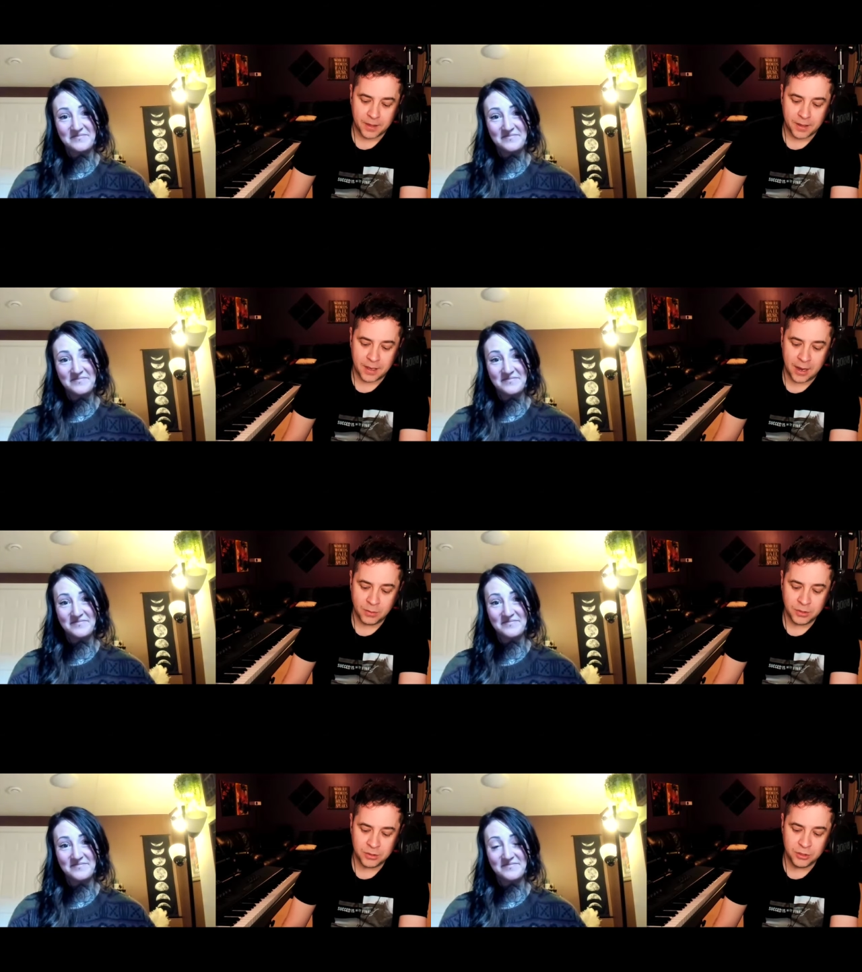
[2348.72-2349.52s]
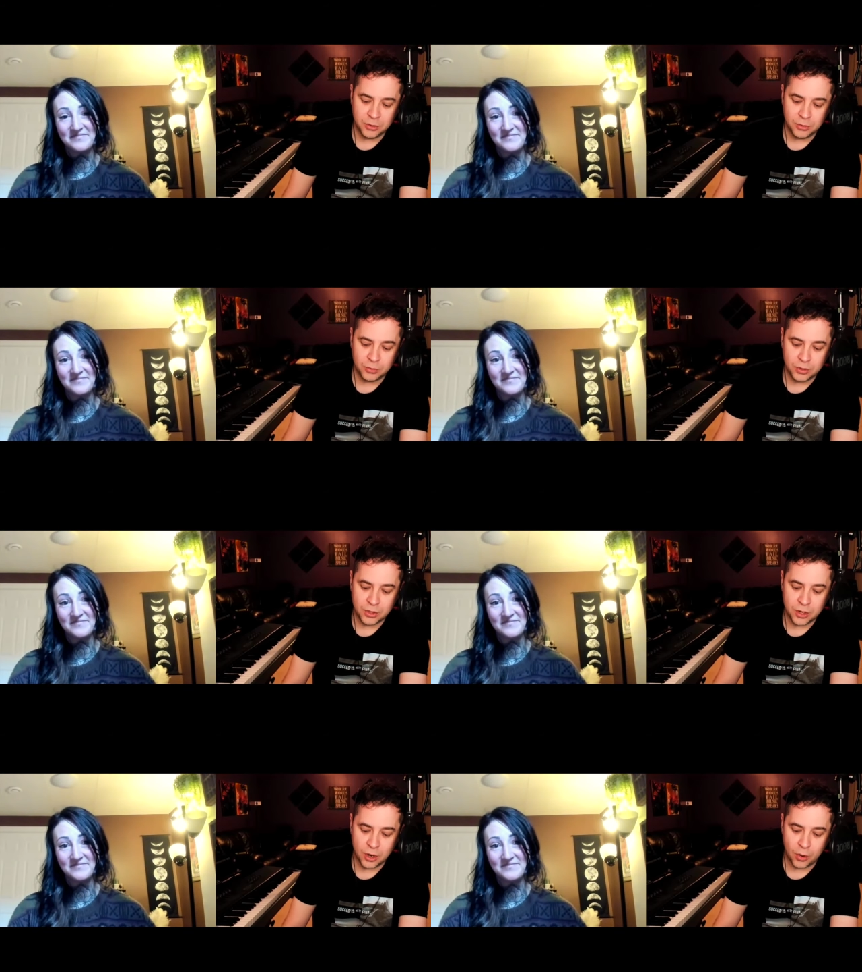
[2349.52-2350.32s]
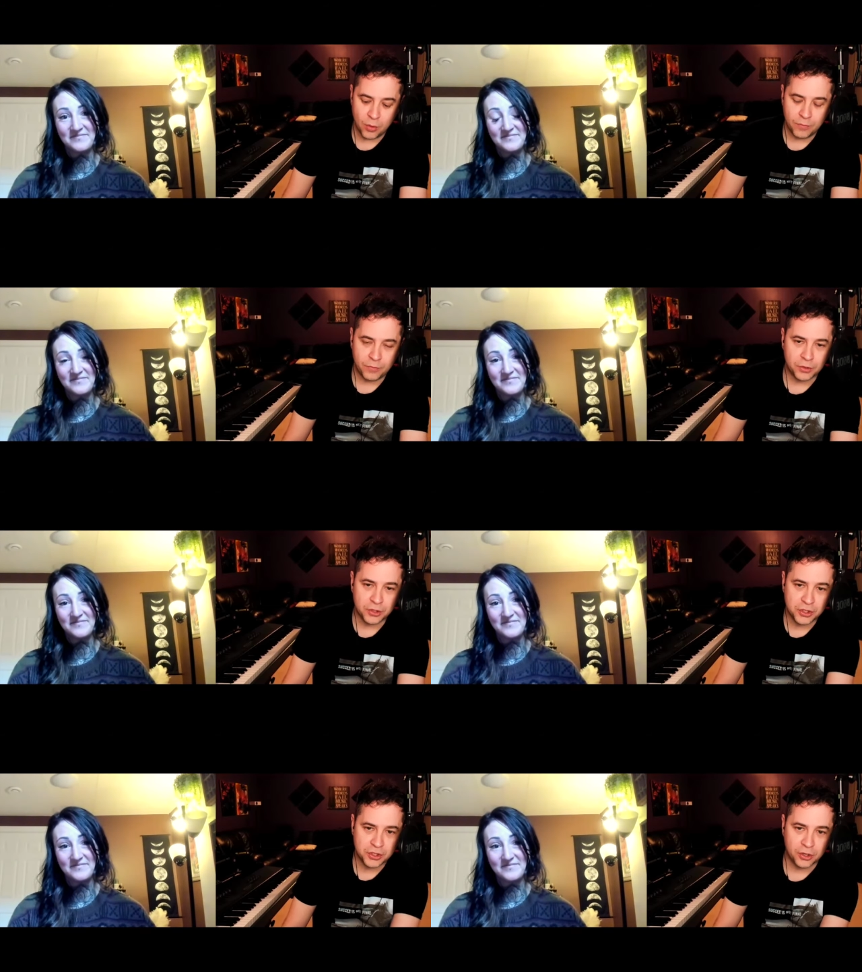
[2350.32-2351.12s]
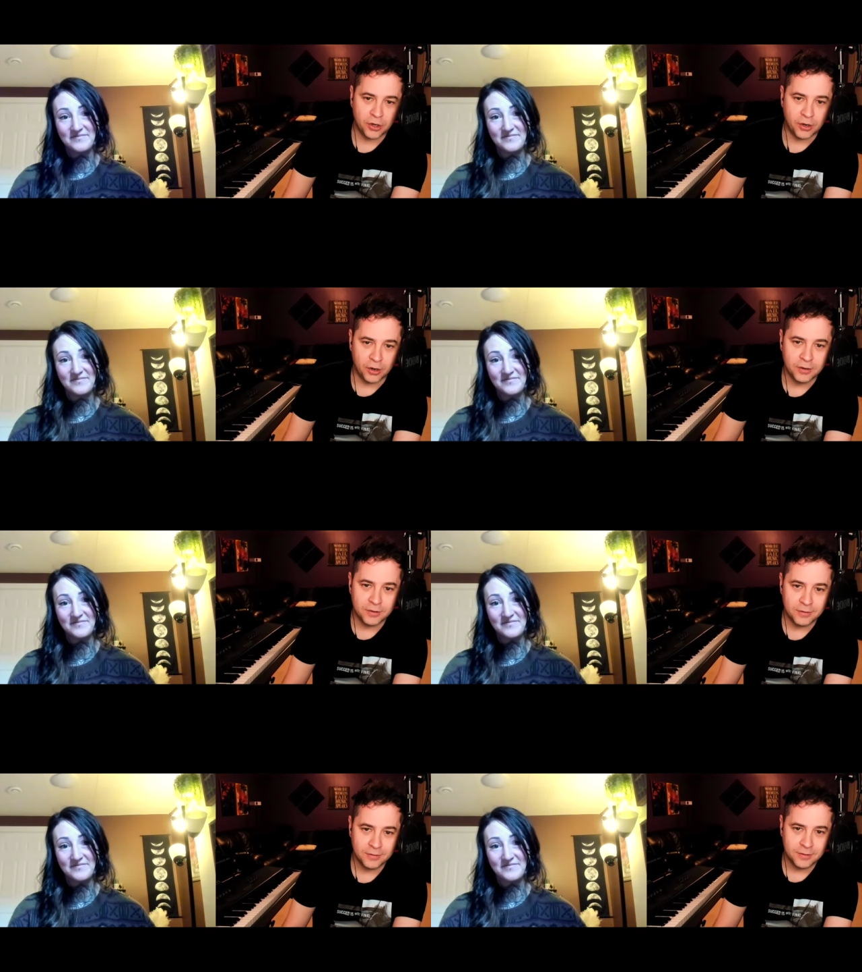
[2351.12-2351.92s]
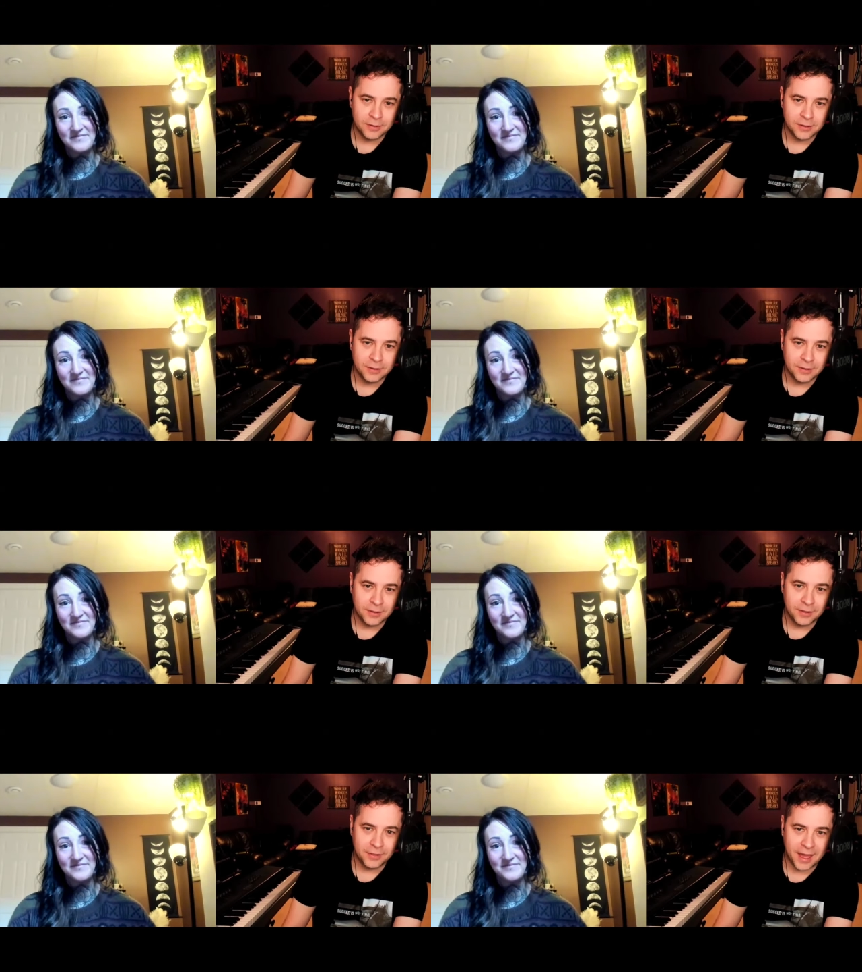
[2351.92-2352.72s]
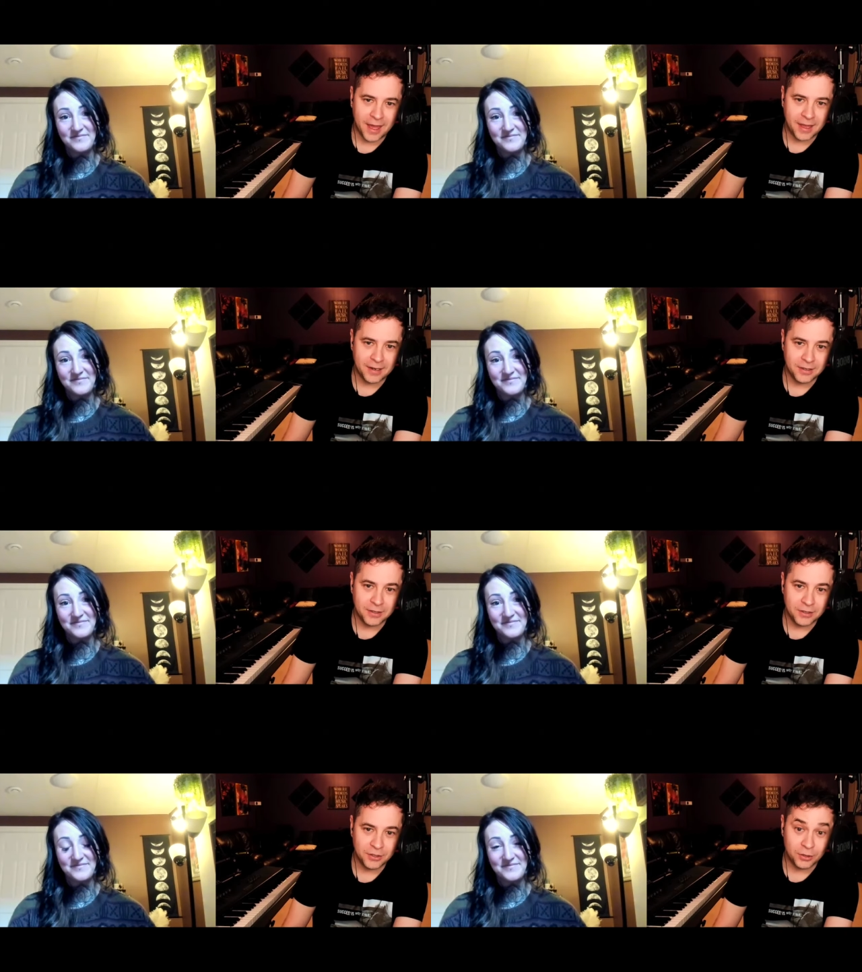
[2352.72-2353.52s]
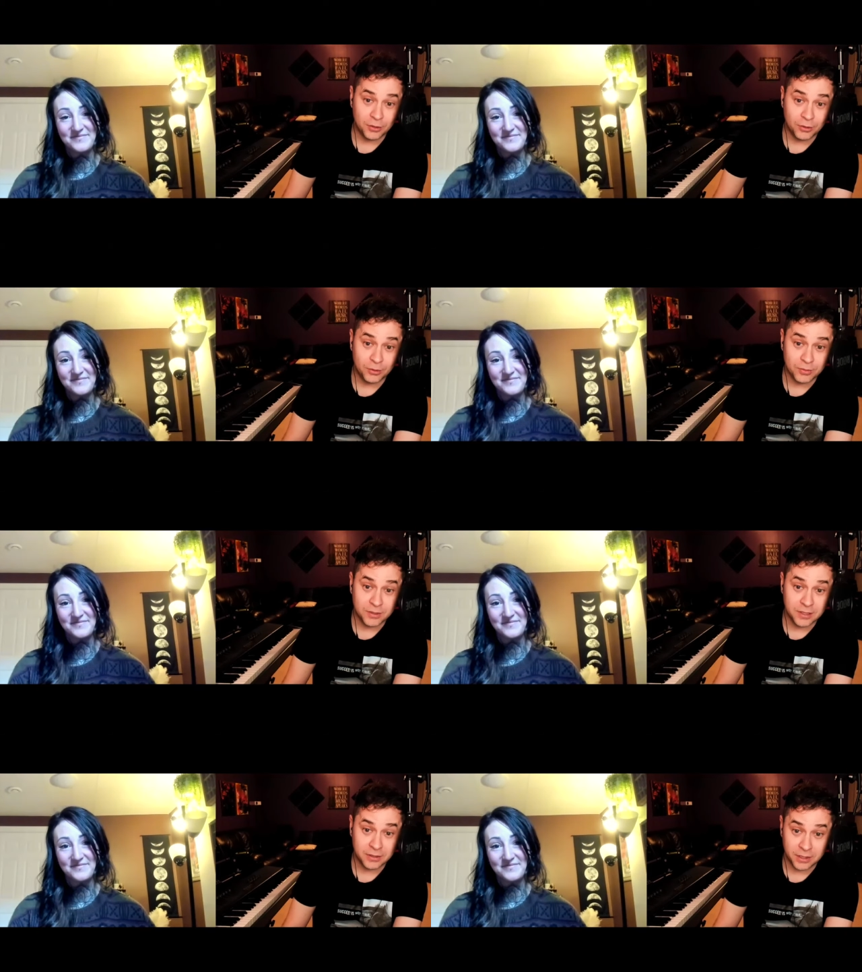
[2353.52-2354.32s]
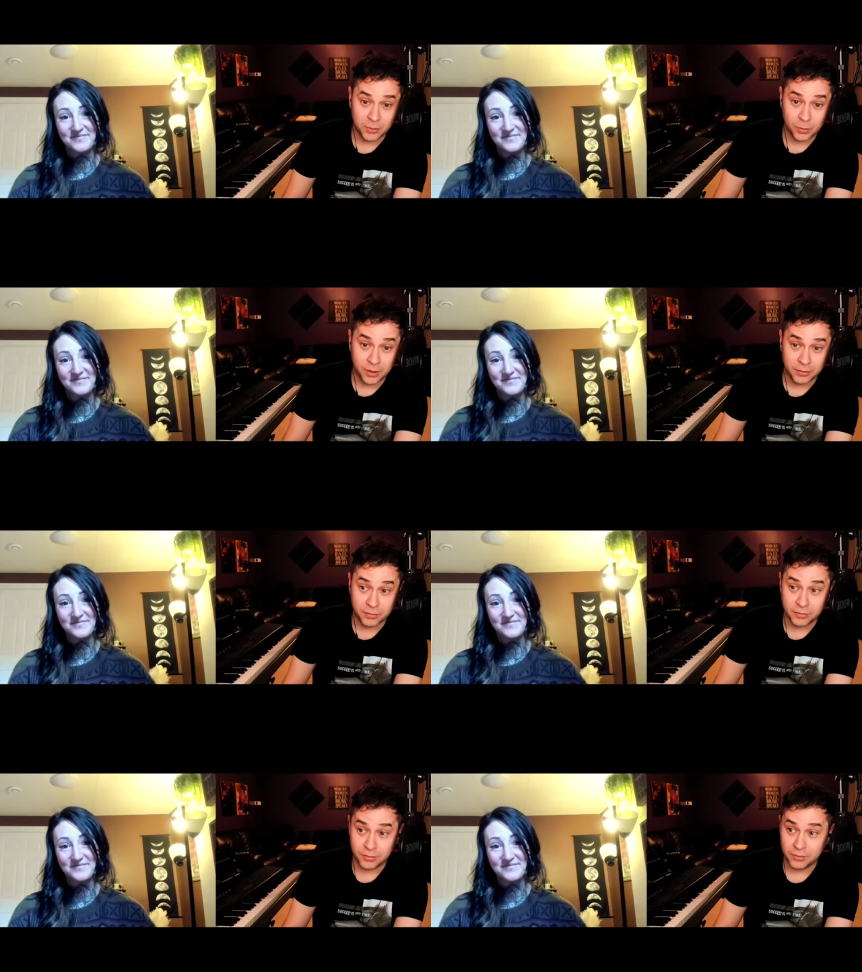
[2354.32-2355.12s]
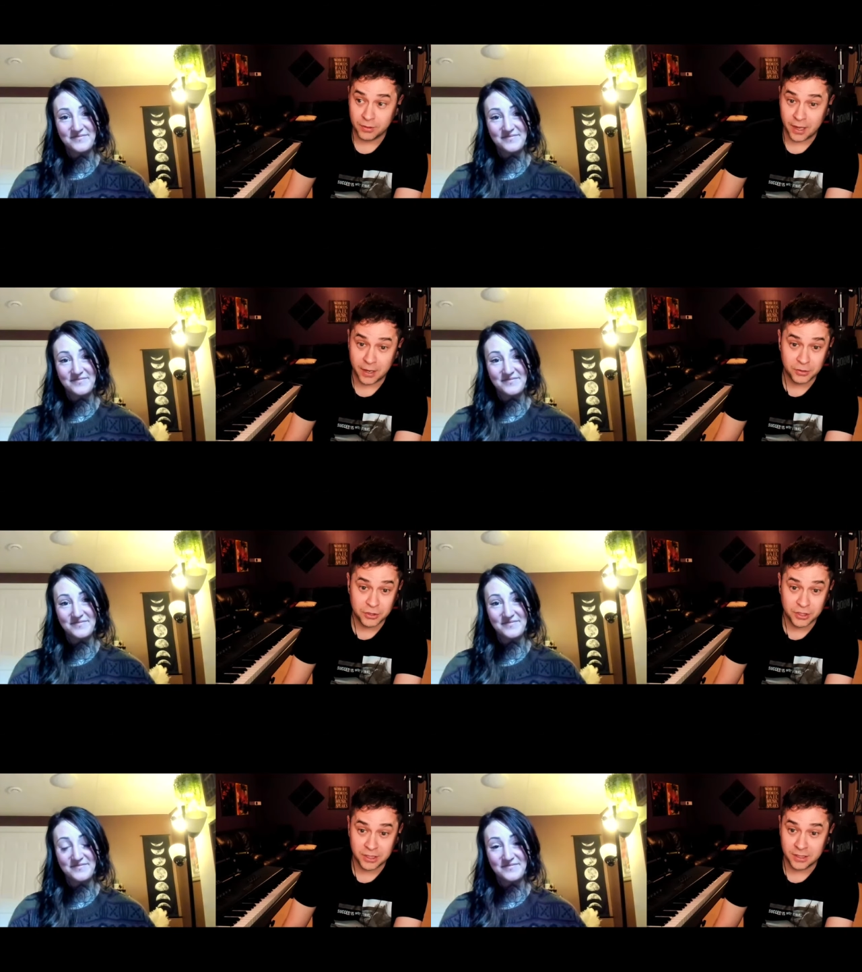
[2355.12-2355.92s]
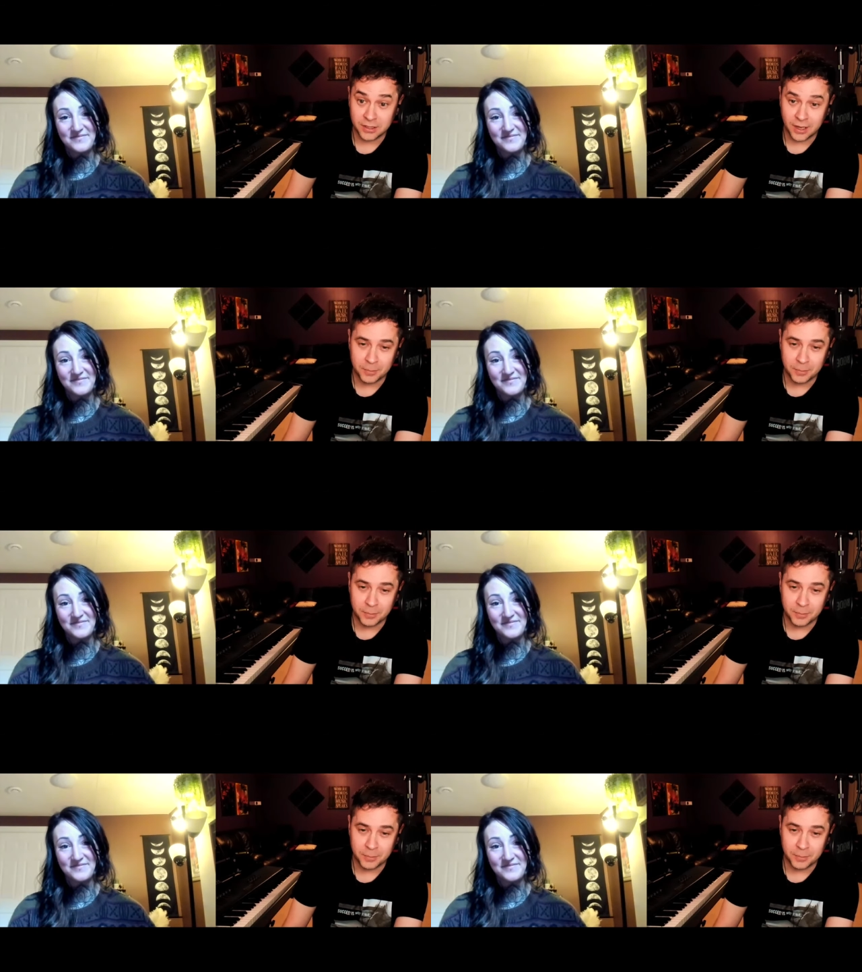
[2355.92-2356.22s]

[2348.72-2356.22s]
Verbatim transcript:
Speaker 1: How do you know for sure that you're dealing with energy?